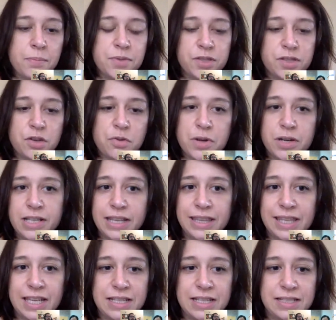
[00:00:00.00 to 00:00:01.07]
So one of the
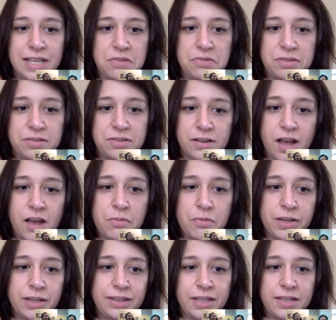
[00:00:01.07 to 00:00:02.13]
things that you start out
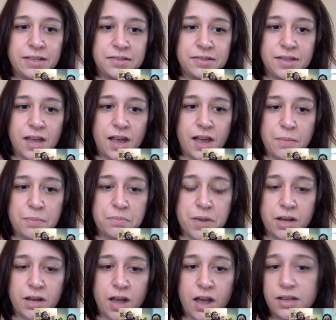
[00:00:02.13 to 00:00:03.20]
with is
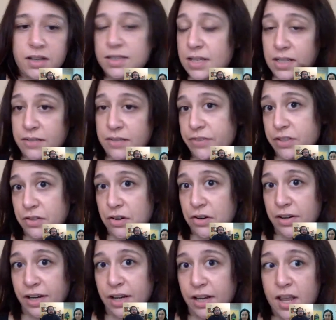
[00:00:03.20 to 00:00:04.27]
a content
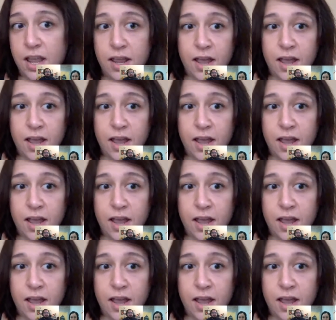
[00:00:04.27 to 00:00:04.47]
inventory,